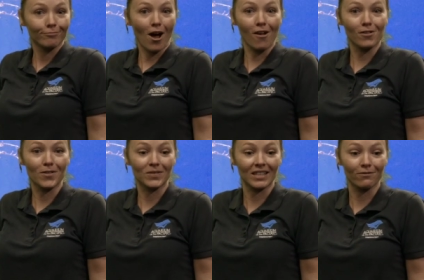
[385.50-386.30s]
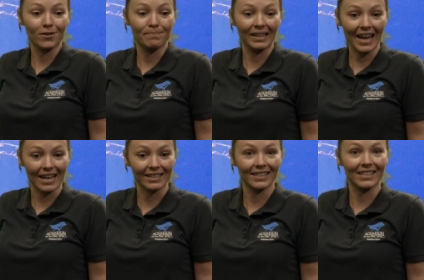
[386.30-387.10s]
all of those different
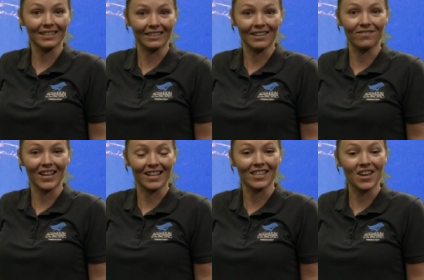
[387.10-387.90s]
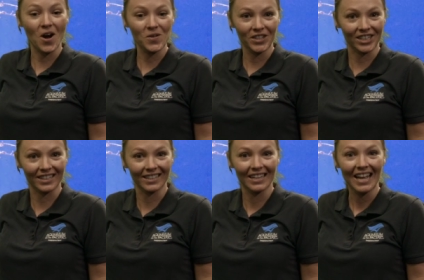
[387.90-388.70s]
plants that live in the ocean.
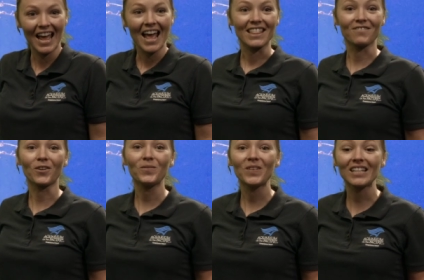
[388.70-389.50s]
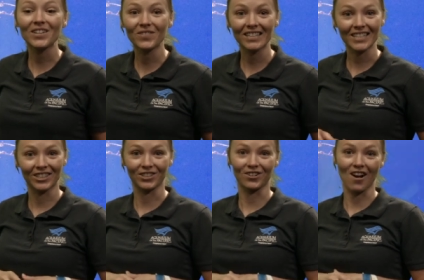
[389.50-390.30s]
They have a really, really
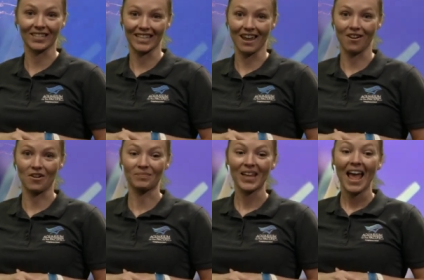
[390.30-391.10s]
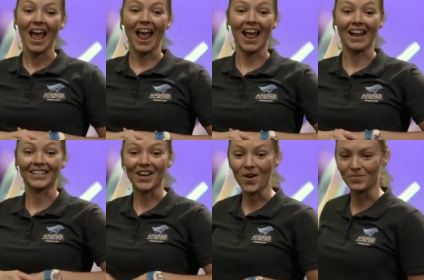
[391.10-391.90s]
strong tail.
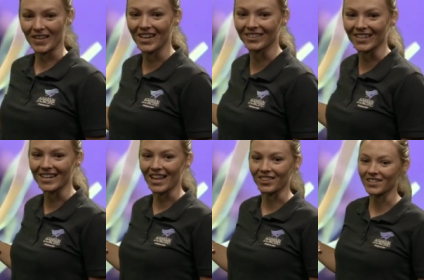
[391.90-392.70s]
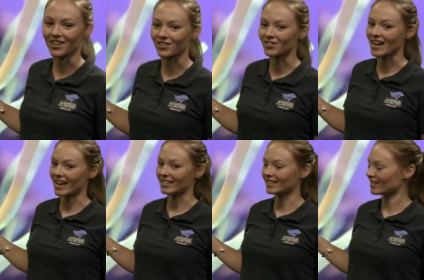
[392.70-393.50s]
And oh, here's another, another
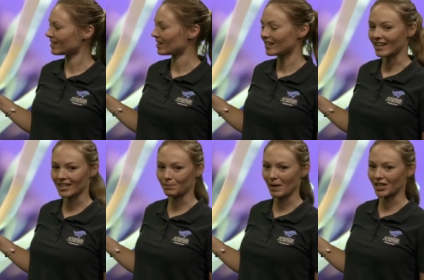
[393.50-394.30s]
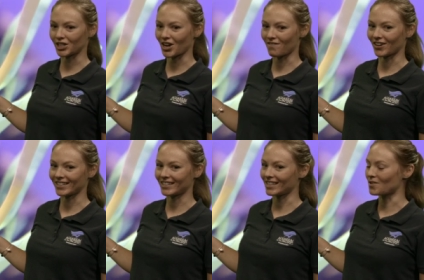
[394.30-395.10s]
nice, nice picture of our
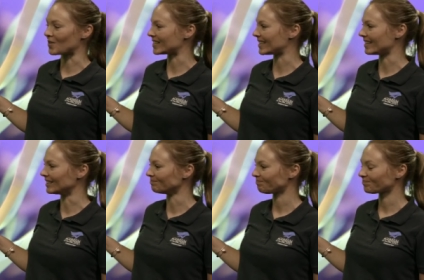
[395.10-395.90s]
seahorse here.